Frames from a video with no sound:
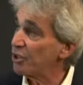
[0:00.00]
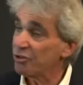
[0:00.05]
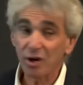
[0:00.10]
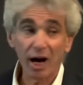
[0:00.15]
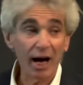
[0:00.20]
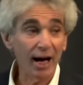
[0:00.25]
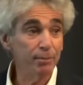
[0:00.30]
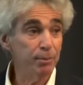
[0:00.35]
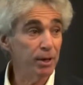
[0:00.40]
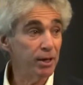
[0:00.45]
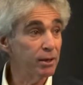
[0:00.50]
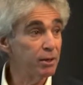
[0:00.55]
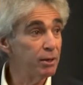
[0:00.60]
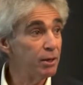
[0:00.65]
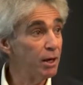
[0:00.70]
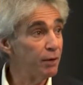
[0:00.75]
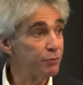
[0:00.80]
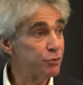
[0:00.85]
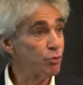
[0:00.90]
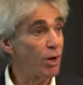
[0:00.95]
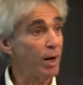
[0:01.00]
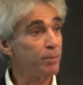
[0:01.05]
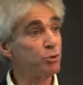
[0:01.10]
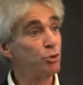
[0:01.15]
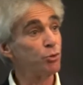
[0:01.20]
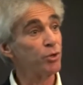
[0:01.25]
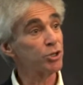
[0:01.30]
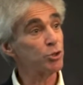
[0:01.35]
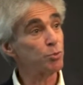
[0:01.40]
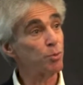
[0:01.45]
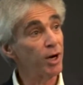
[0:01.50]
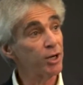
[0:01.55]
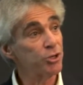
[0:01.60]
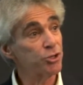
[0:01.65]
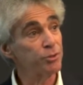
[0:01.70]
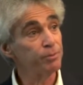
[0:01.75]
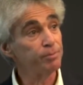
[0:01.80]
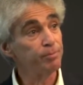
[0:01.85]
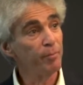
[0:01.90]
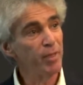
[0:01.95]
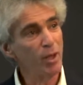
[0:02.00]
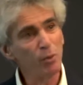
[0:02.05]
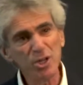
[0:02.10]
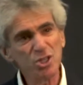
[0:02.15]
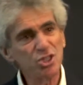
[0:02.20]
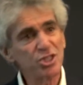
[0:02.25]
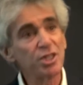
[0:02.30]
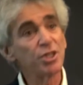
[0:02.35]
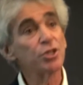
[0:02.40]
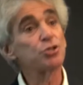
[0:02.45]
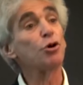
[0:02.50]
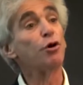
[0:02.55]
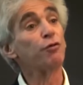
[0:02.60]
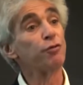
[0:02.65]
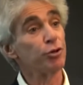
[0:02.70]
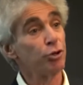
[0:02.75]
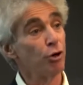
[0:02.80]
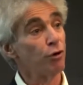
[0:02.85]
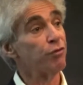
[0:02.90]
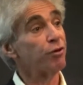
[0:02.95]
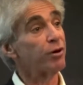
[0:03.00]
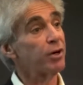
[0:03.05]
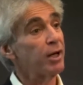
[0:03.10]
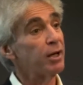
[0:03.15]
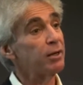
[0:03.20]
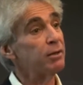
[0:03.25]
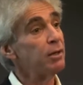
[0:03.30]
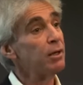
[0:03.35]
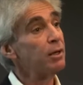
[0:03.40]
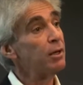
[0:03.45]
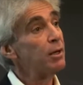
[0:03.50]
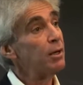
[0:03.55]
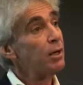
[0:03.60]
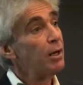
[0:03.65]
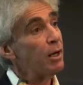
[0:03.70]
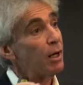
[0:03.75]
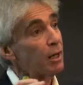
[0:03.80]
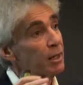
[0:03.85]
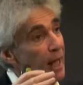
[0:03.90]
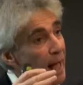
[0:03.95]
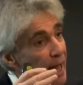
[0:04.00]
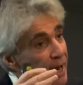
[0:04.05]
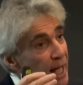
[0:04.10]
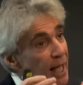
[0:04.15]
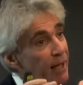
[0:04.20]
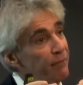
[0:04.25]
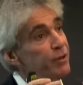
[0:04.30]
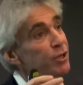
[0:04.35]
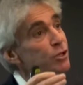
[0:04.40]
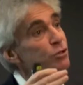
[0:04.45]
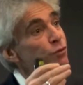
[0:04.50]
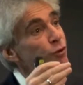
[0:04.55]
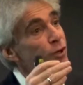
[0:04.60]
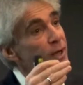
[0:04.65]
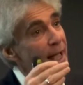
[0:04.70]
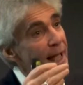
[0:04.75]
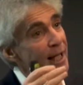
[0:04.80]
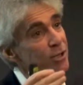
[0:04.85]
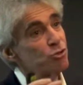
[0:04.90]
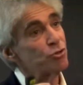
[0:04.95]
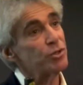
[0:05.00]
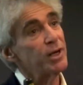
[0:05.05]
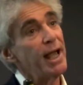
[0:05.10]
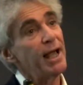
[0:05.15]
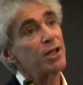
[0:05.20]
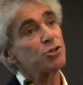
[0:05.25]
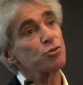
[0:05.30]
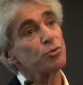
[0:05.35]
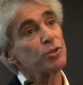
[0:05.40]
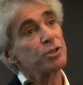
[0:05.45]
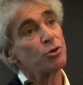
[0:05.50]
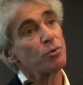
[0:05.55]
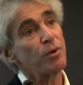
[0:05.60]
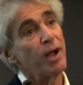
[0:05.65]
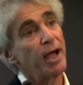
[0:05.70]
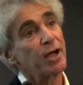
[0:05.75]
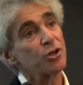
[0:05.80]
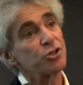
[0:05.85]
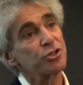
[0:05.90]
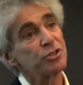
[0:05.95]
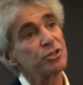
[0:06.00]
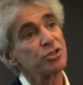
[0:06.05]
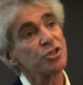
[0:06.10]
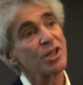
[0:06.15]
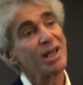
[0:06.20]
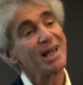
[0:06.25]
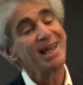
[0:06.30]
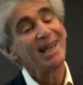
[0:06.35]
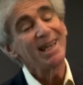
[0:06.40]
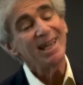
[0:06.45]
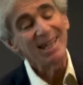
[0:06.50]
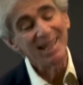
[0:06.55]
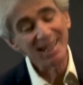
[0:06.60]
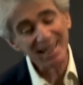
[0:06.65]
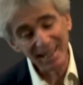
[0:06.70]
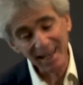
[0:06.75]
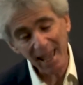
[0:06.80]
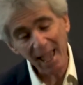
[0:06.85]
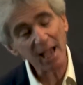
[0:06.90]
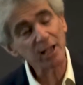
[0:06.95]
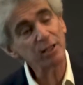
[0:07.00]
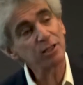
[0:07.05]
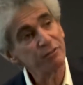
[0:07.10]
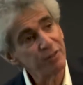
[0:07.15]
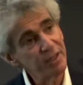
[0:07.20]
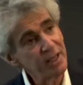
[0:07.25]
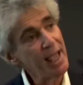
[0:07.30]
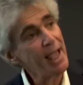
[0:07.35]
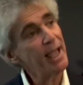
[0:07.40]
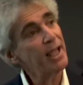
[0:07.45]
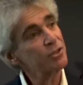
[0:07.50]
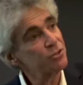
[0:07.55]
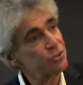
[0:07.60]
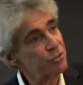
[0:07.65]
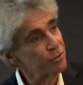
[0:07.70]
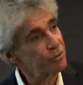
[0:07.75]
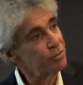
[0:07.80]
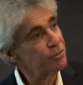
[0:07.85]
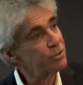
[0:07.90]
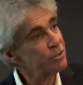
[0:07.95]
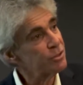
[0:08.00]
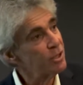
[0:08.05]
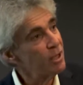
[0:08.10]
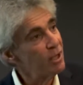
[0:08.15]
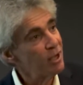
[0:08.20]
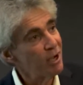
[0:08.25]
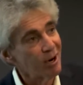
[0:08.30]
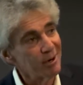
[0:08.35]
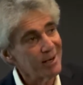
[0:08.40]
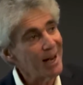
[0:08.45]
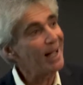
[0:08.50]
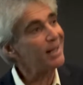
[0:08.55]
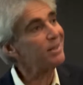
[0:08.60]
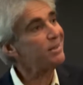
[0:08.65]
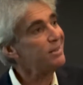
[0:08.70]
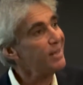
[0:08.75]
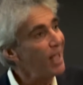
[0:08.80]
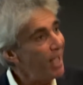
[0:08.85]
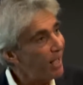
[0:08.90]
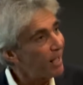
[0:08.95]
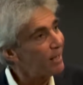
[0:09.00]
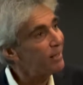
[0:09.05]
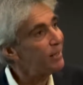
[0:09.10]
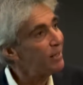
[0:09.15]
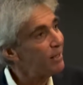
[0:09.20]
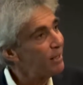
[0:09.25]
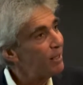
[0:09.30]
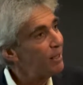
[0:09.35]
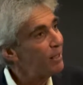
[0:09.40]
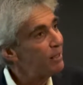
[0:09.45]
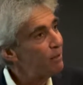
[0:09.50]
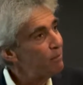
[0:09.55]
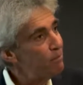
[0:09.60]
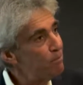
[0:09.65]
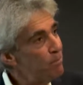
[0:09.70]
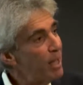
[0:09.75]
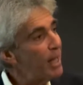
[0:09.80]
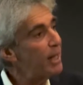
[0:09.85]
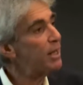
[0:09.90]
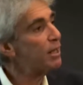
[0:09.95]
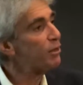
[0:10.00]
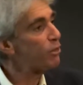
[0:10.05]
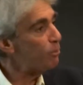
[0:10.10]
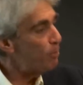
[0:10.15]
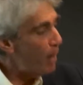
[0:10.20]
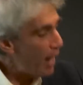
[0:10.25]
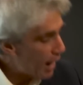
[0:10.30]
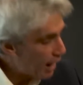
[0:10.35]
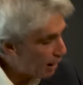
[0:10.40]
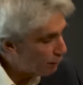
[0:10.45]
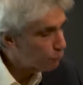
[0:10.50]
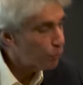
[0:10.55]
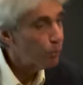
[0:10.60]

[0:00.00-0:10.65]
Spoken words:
the timing of stripe 2 expression. And we see this over and over again. A lot of evidence for enhancer-enhancer interactions. Inactive enhancers are not dead. Many of them have